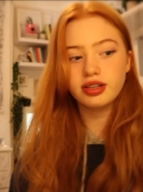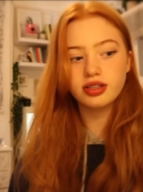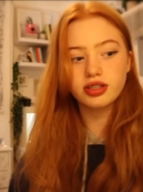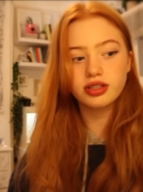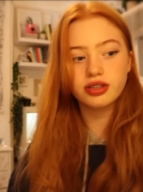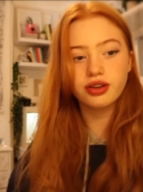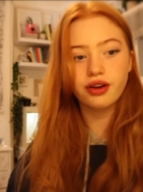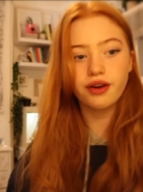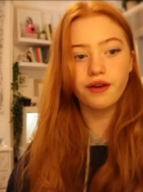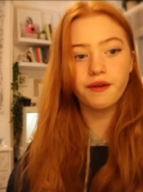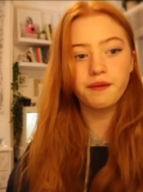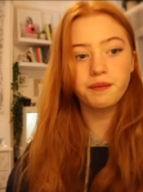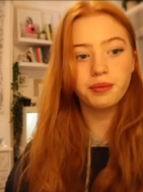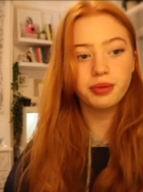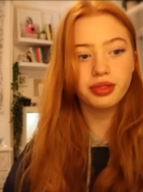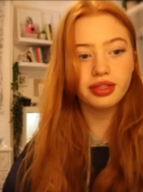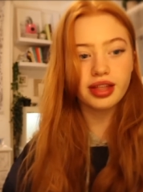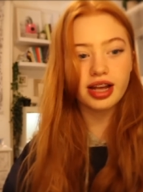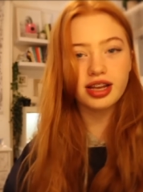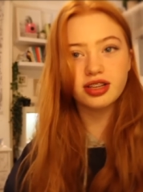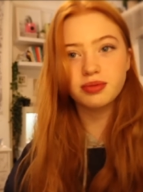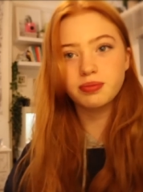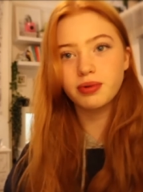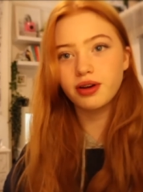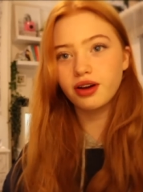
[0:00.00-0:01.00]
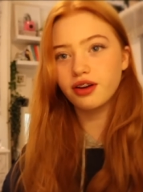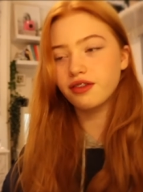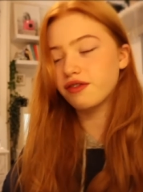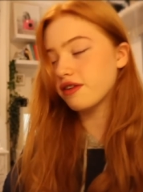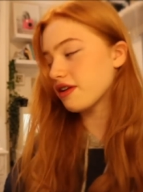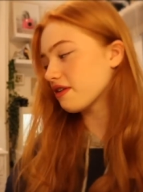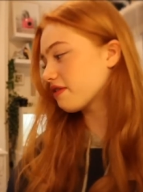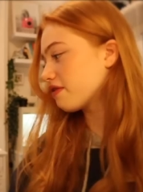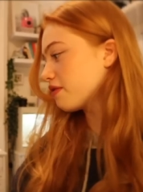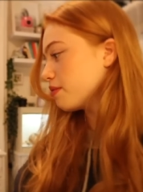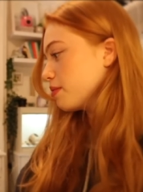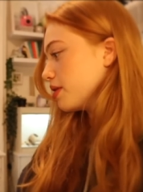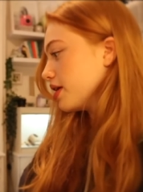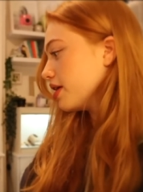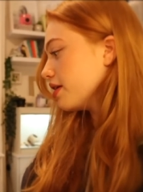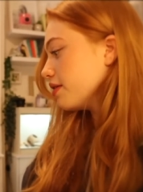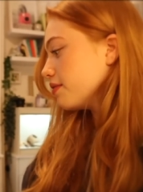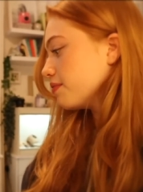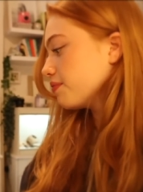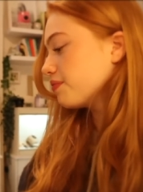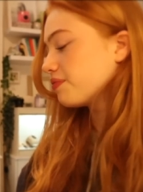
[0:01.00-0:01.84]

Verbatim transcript: so that's perfect for me.